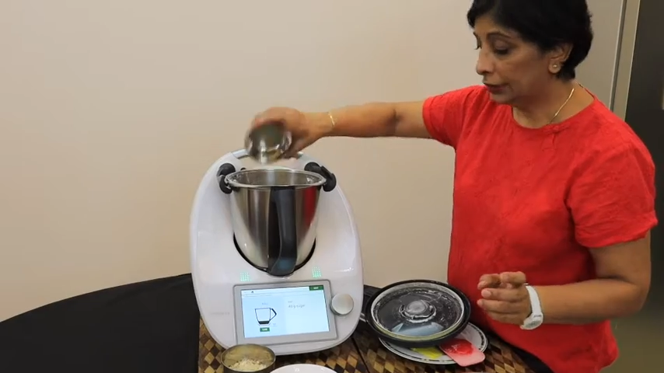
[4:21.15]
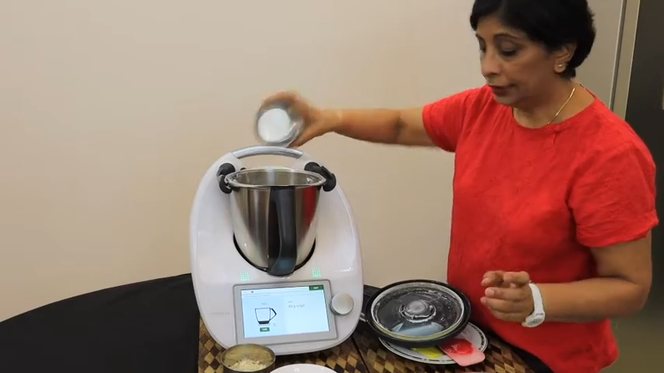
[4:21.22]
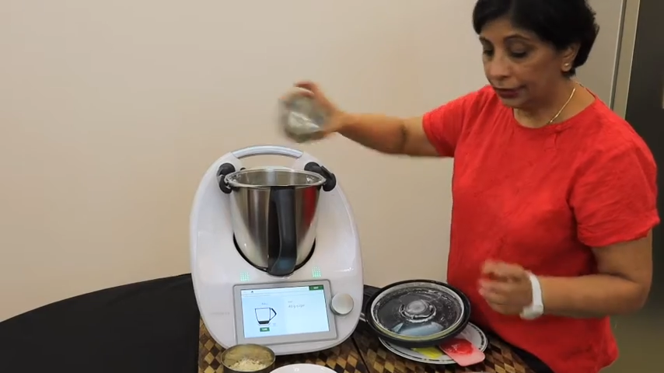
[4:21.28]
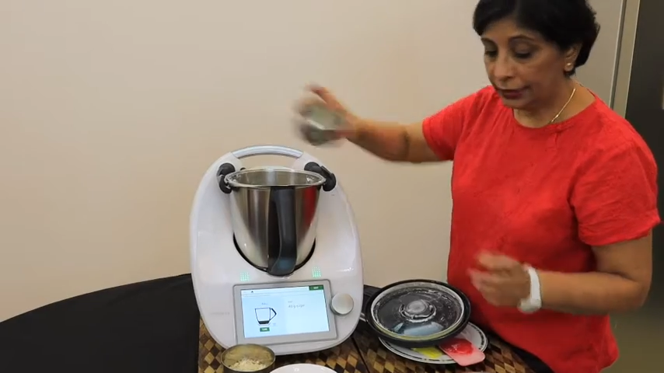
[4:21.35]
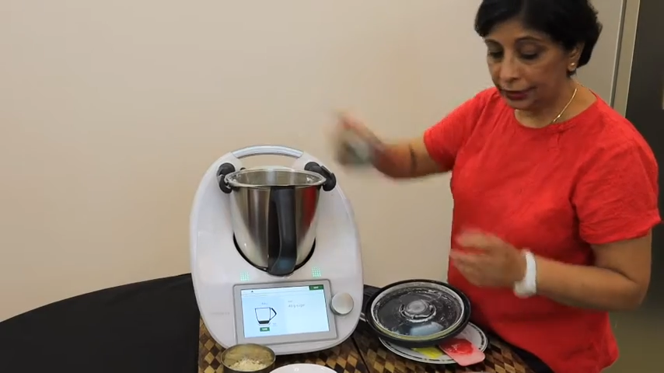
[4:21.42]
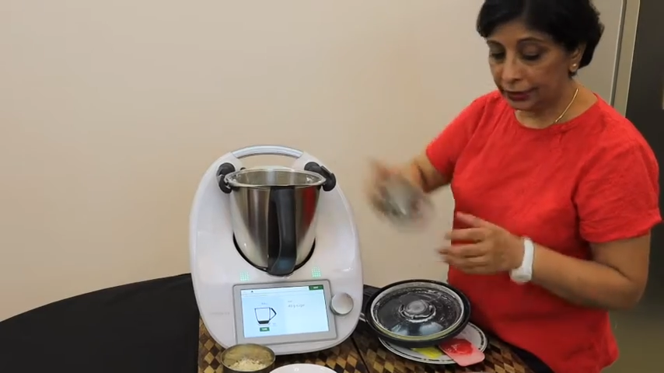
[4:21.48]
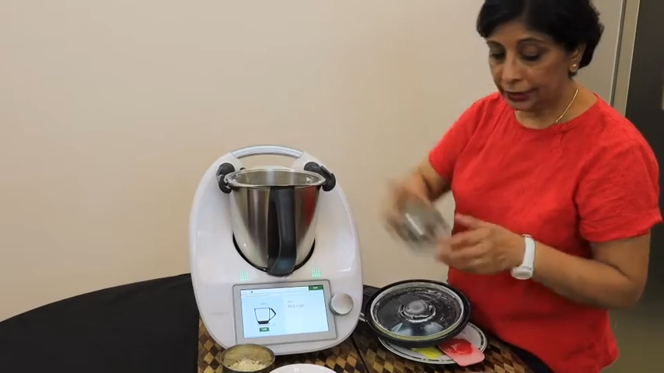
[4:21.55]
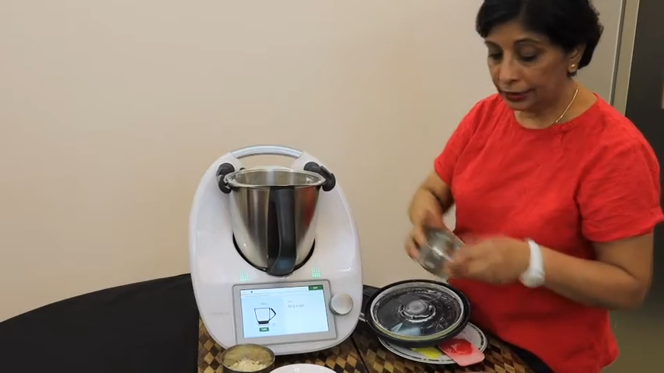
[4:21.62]

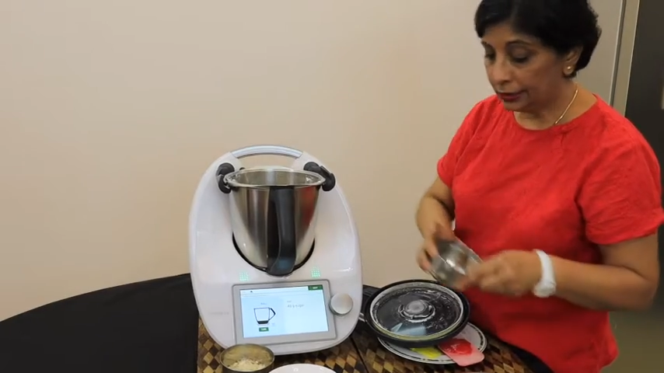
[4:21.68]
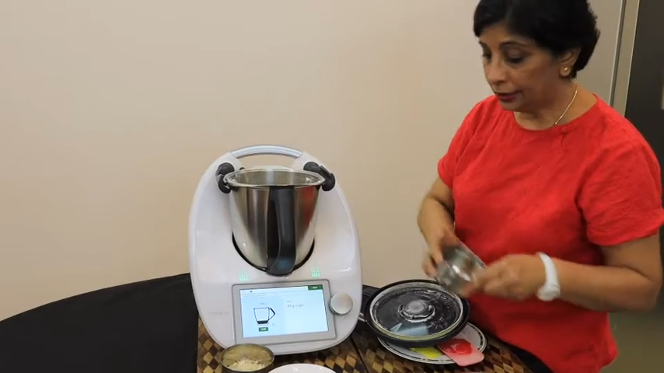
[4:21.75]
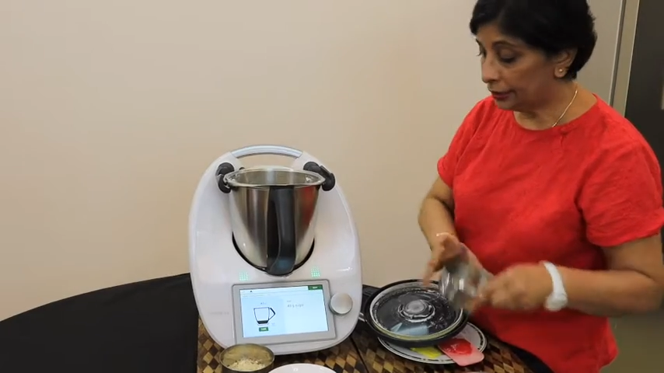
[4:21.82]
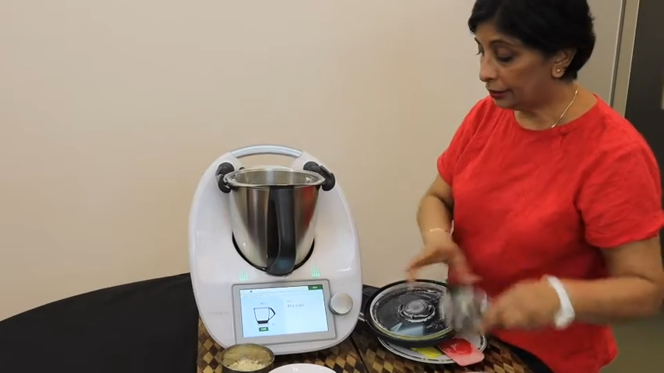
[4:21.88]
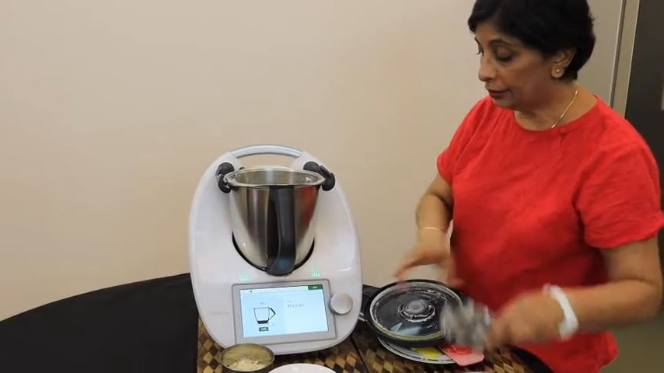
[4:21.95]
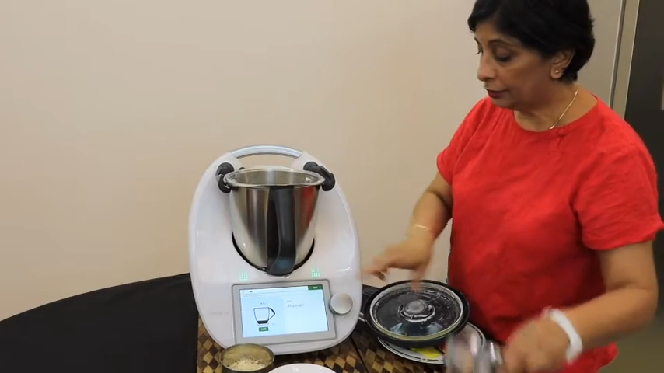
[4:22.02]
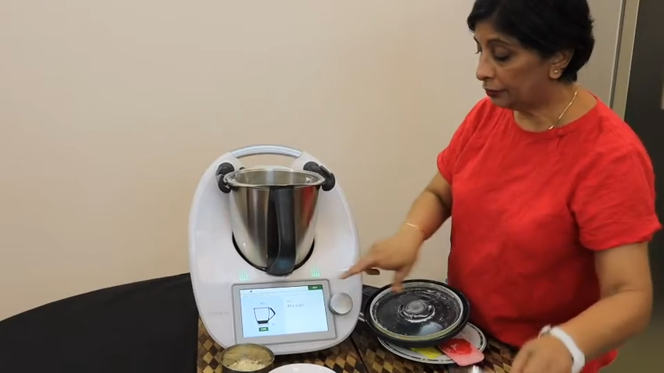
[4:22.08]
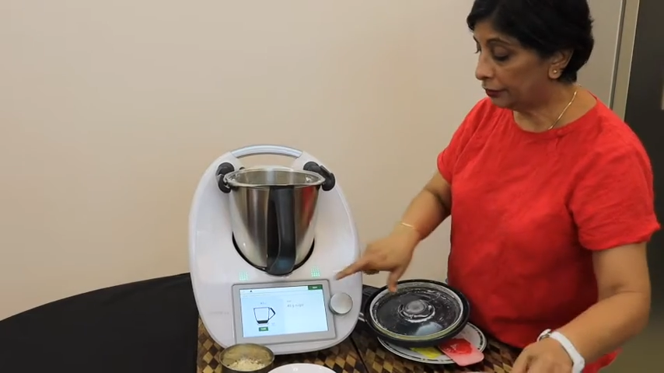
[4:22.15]

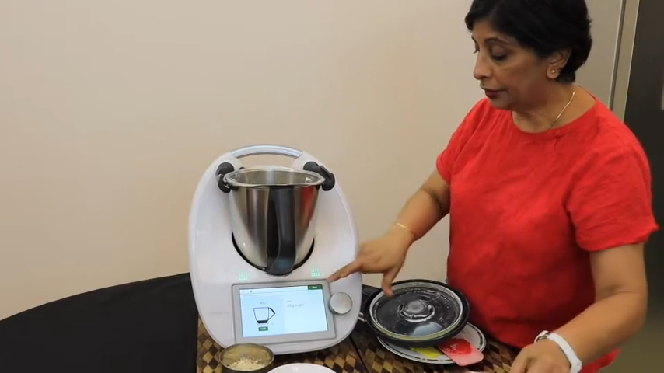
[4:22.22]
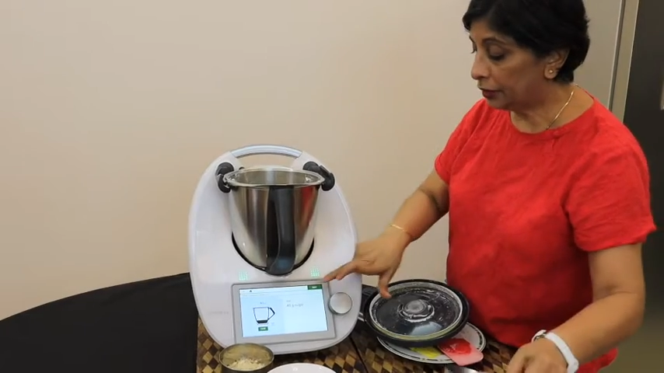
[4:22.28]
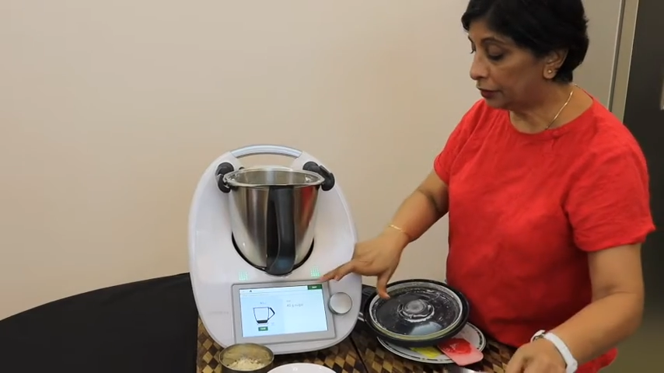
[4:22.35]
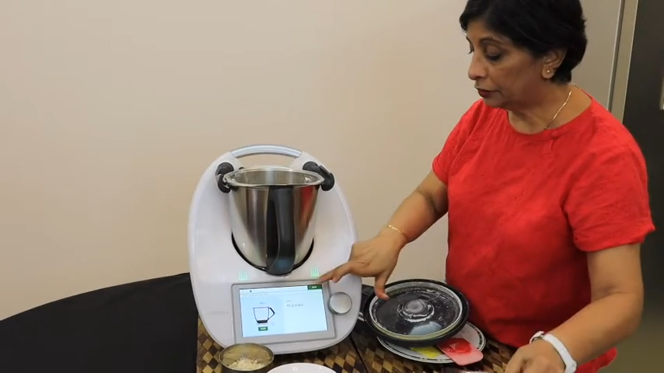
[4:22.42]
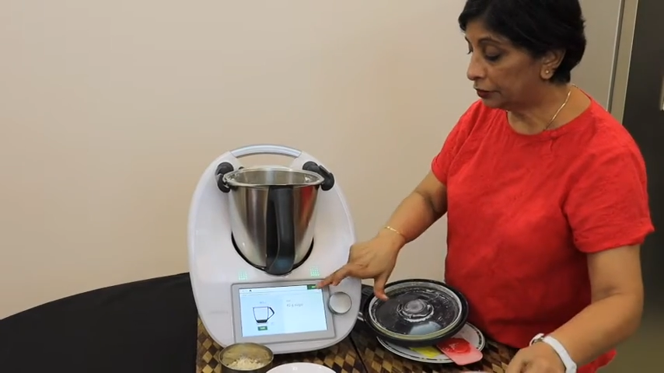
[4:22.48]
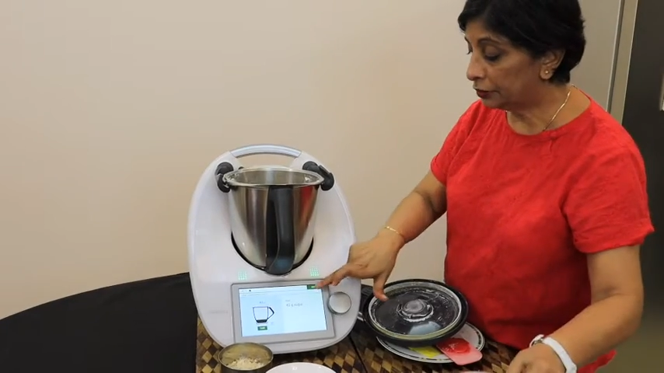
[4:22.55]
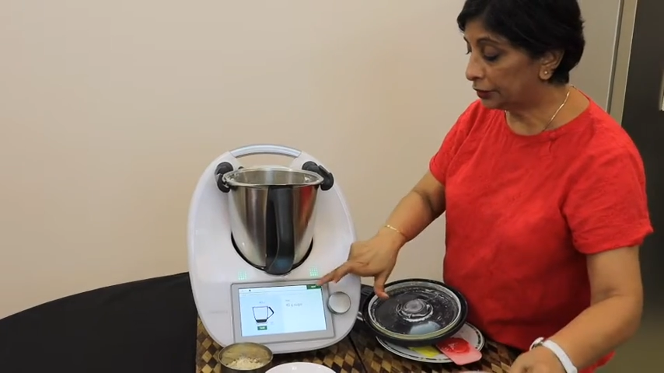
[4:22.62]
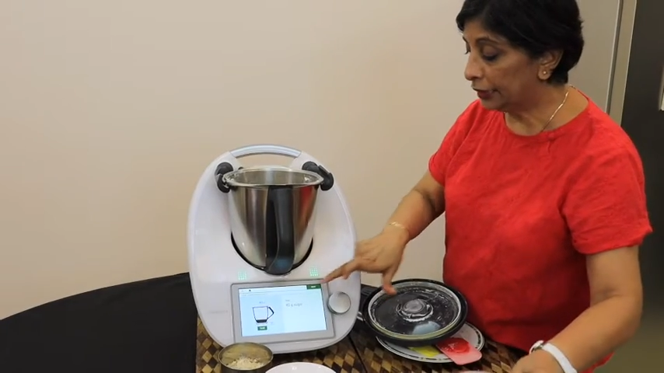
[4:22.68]
And we
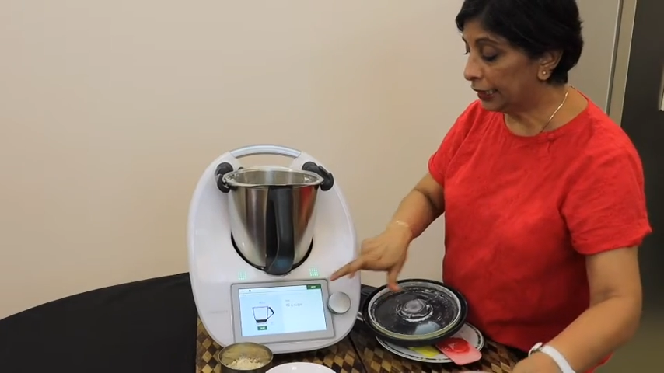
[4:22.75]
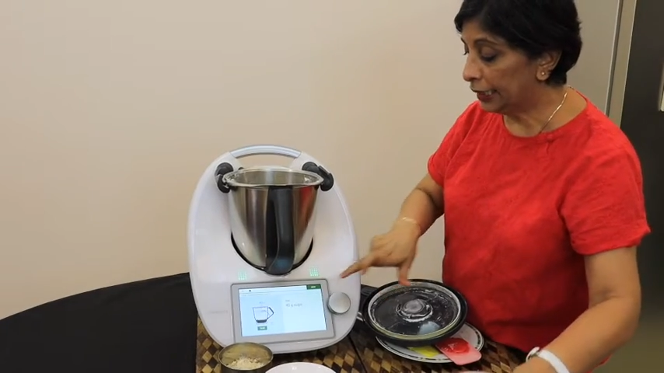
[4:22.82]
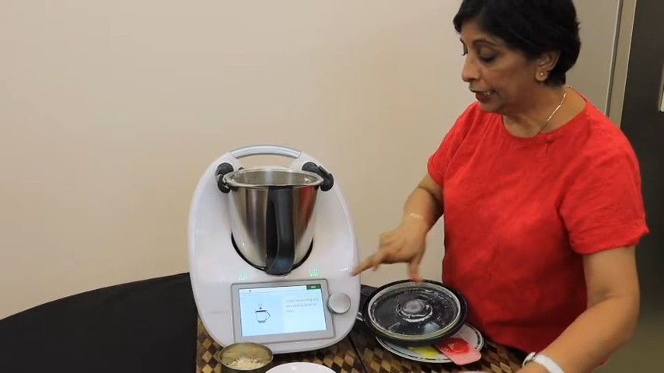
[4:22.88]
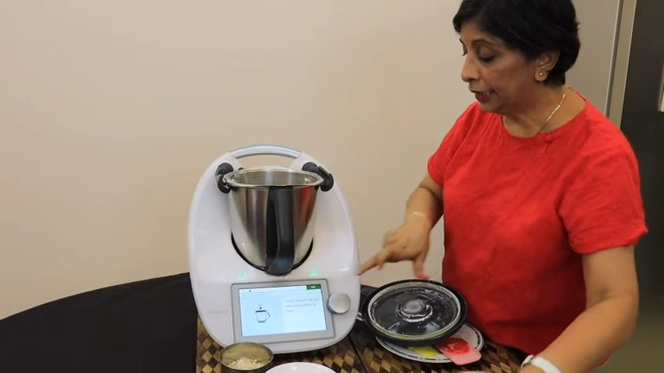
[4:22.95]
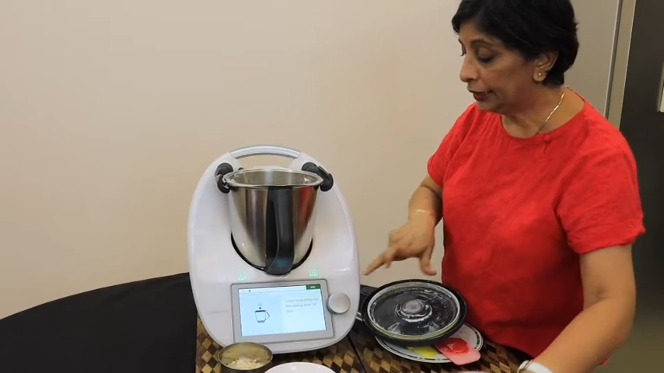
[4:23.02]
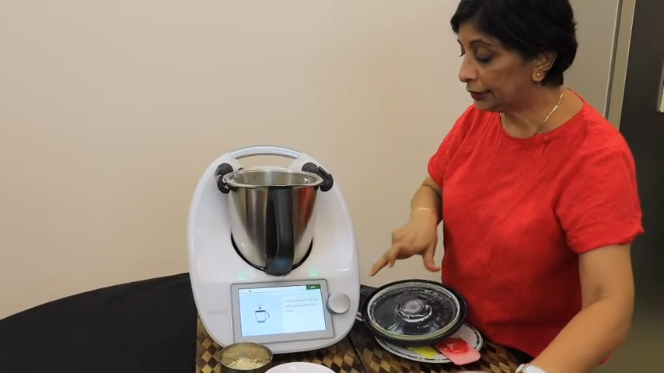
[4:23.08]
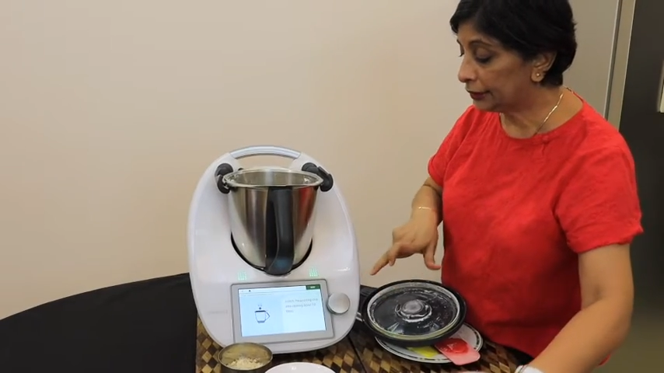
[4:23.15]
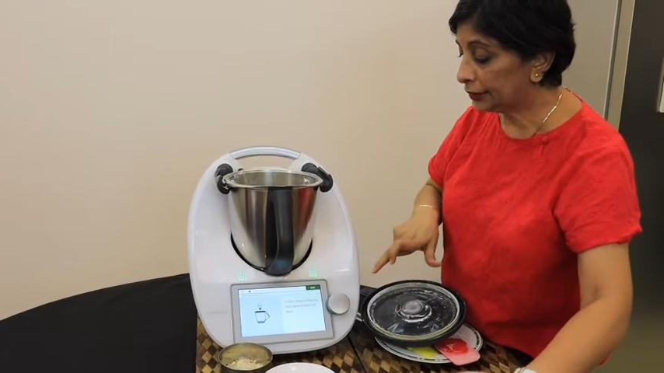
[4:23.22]
go to
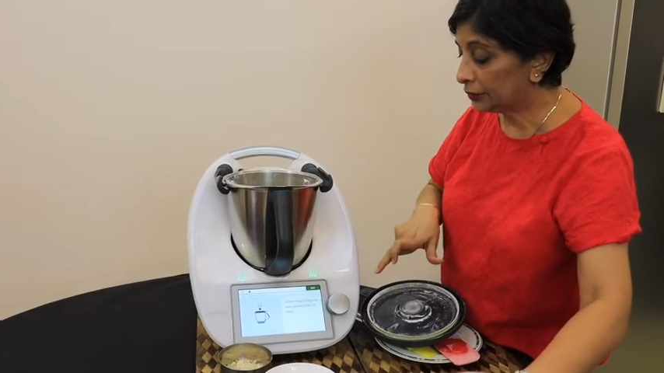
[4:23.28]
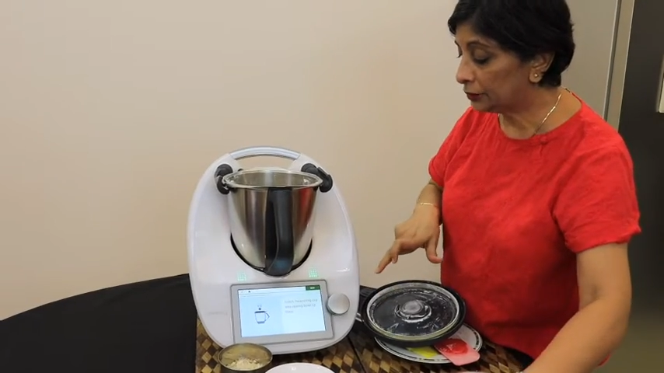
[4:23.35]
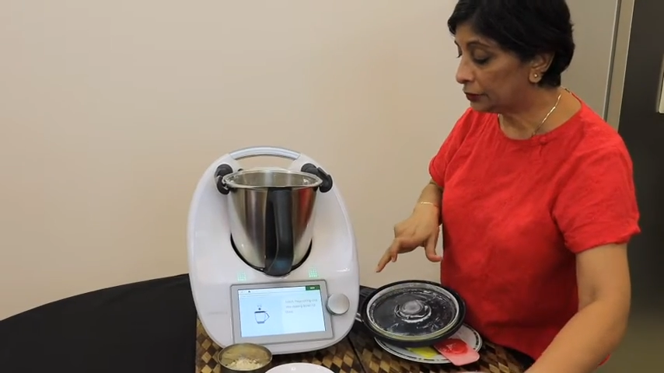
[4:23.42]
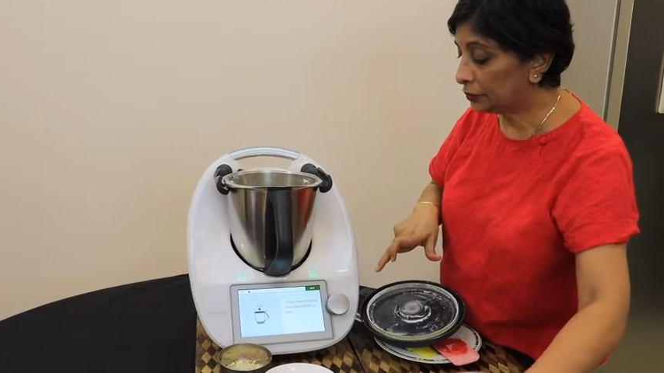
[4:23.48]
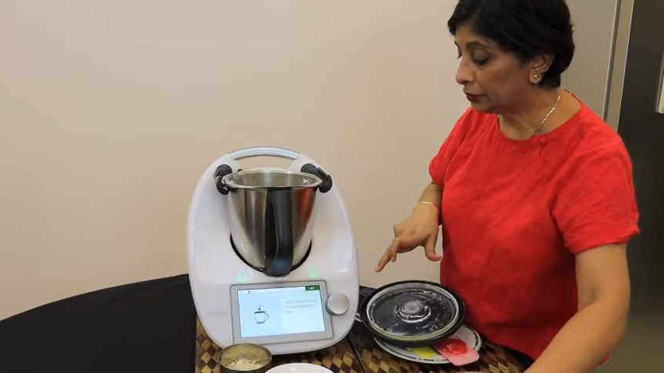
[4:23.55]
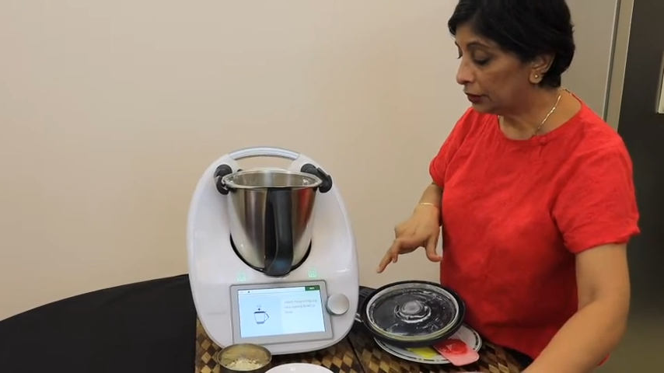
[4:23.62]
next.